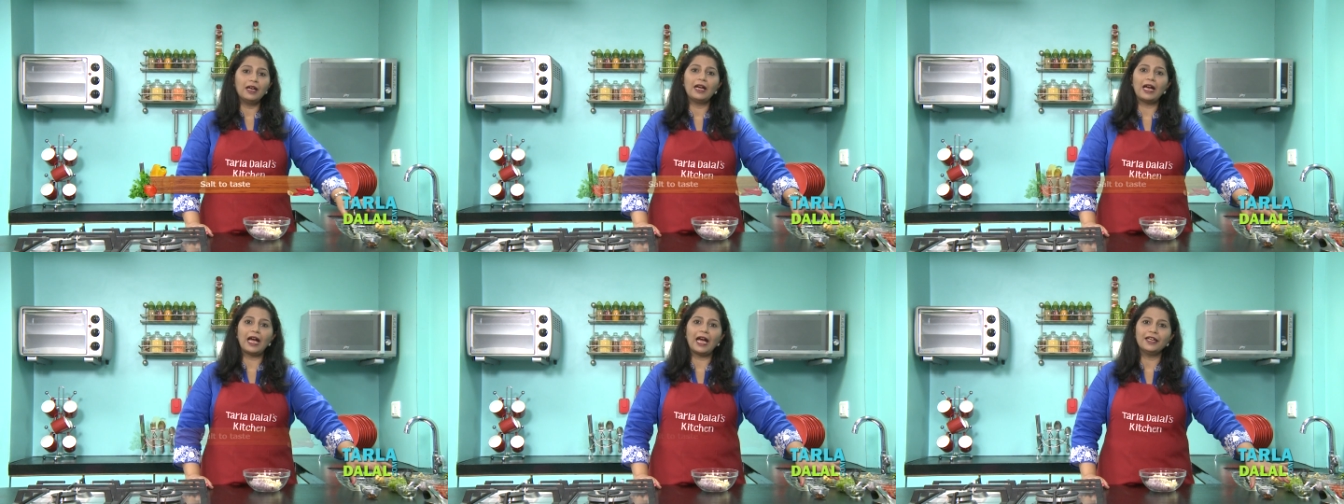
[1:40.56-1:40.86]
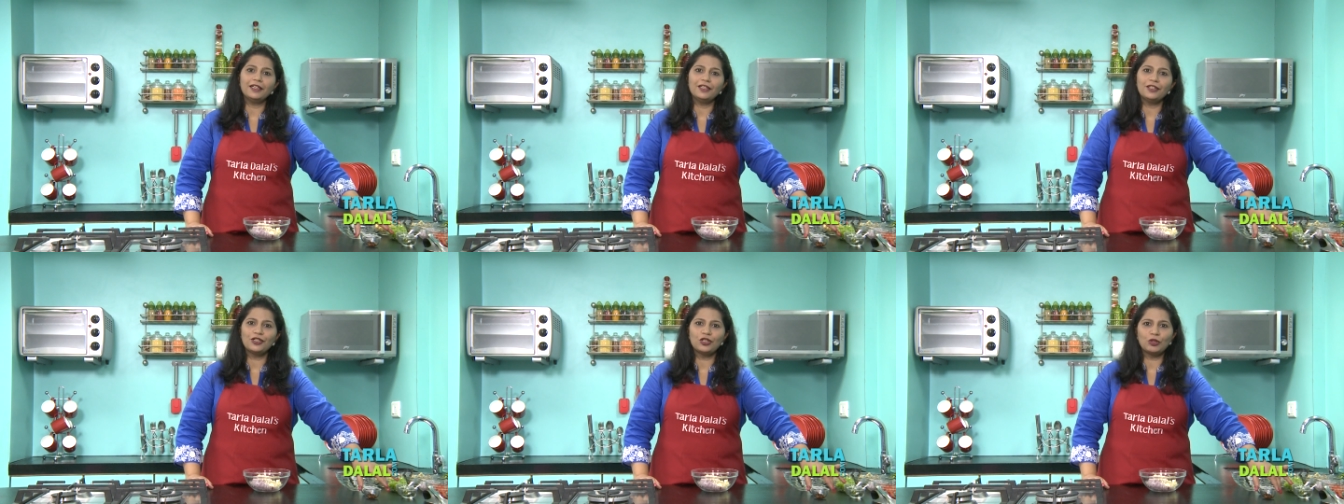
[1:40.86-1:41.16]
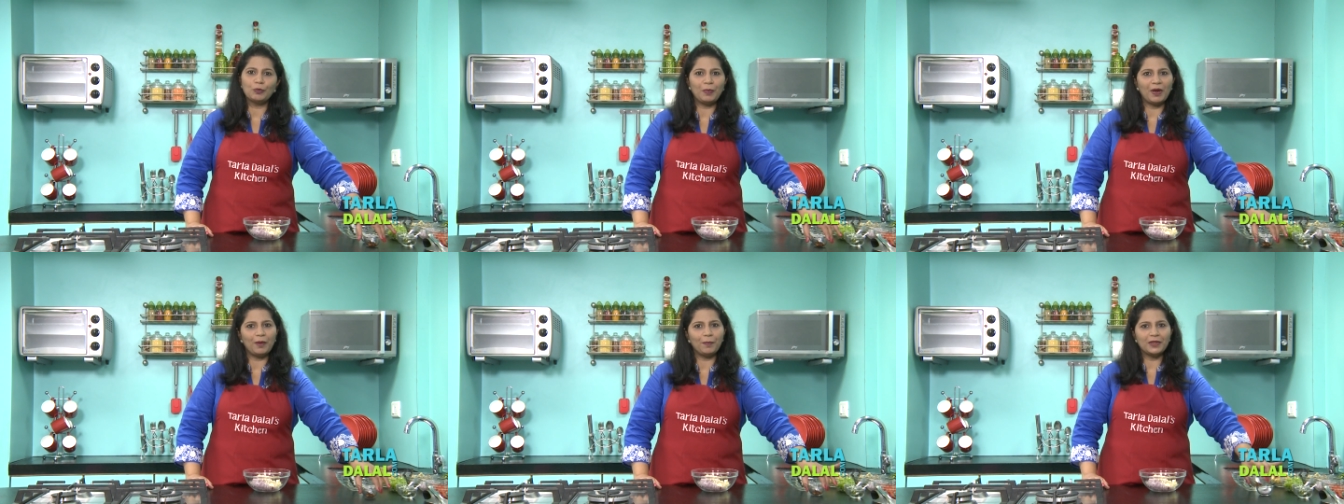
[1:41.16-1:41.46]
and to
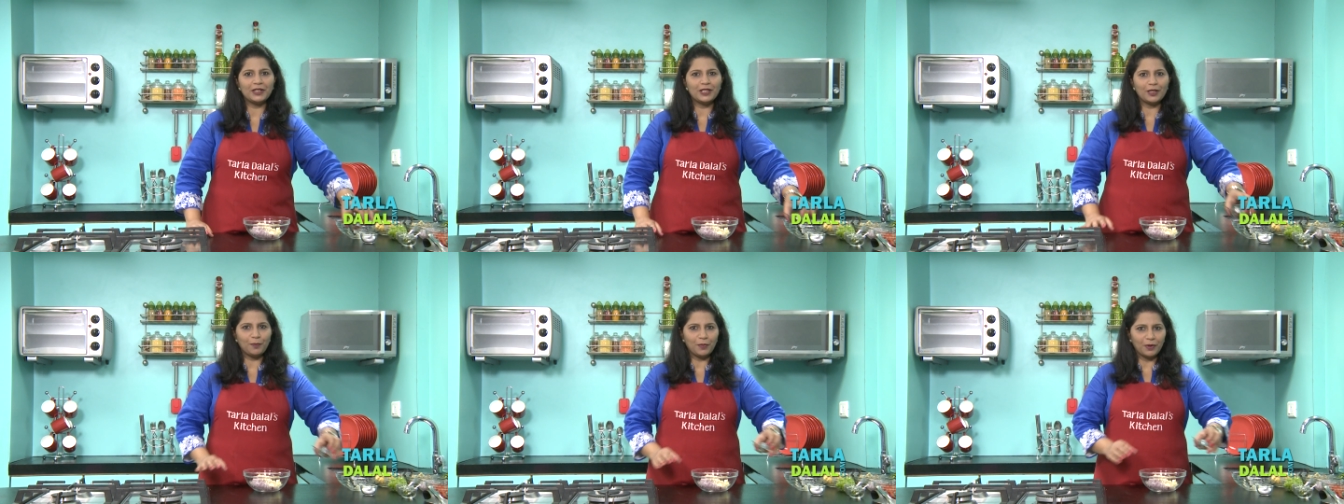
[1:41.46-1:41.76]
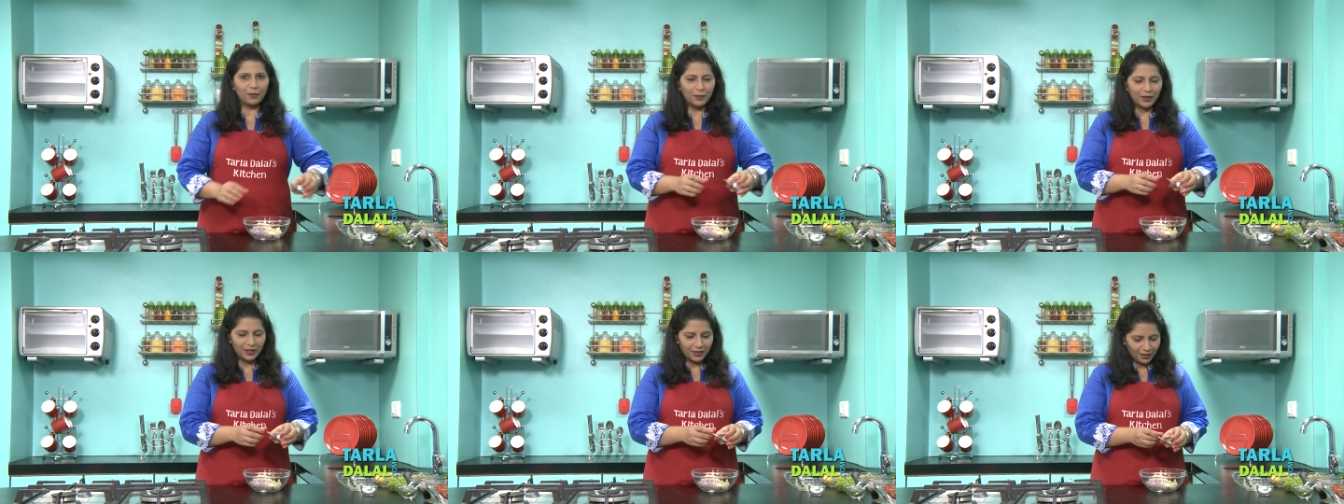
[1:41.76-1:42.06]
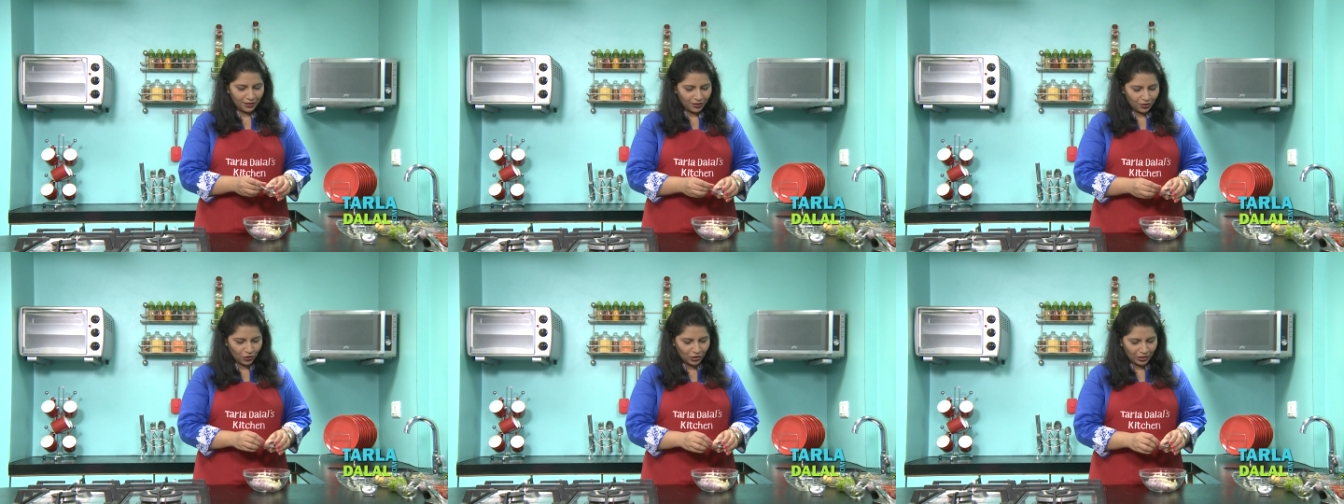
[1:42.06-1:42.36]
pep it up a
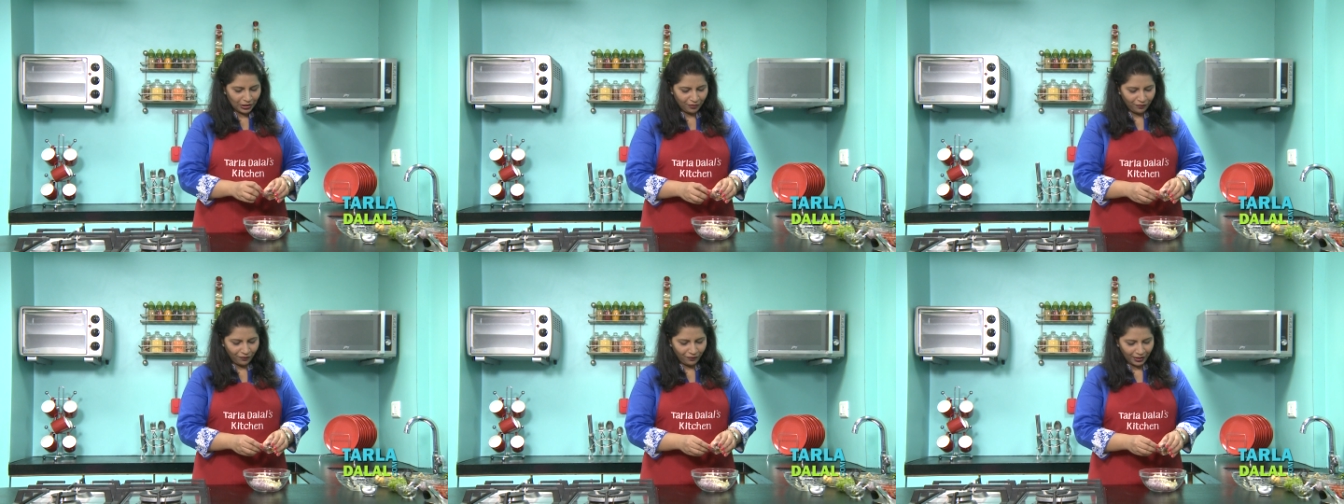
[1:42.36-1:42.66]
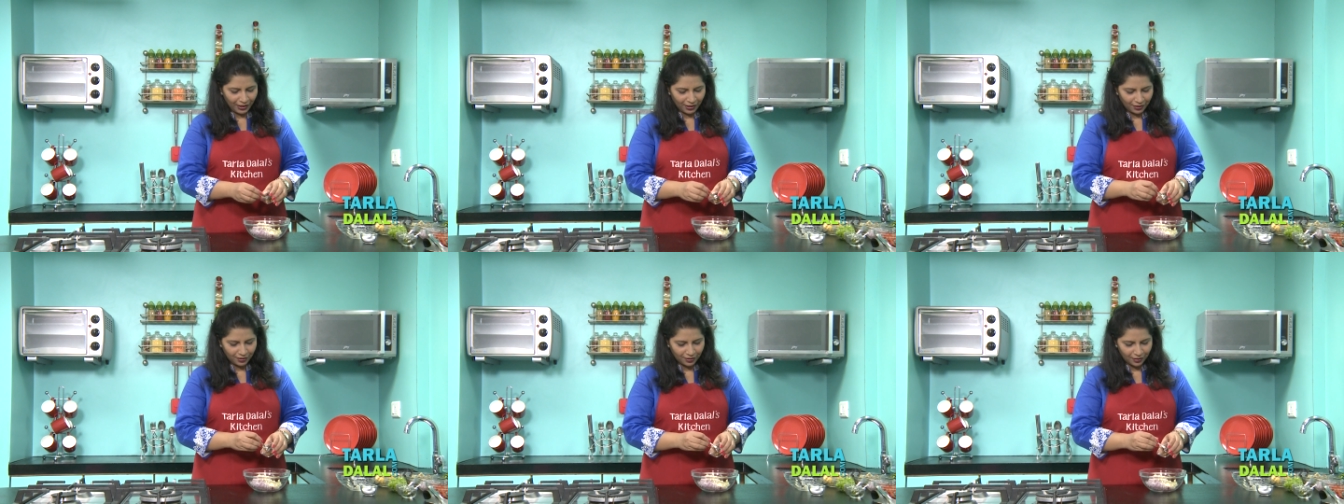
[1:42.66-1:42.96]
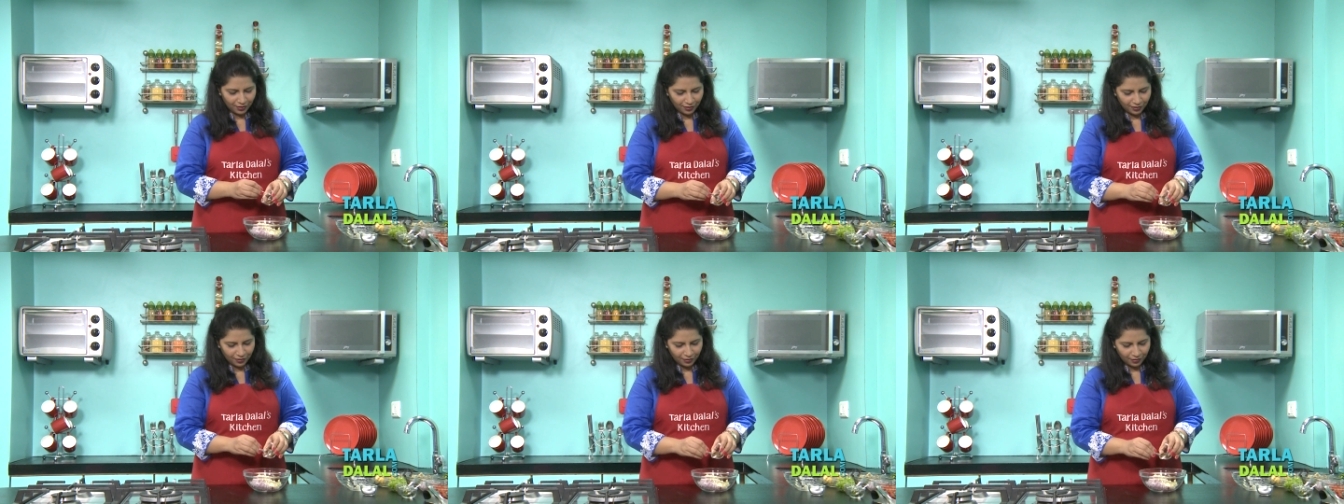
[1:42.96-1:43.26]
bit, chili flakes.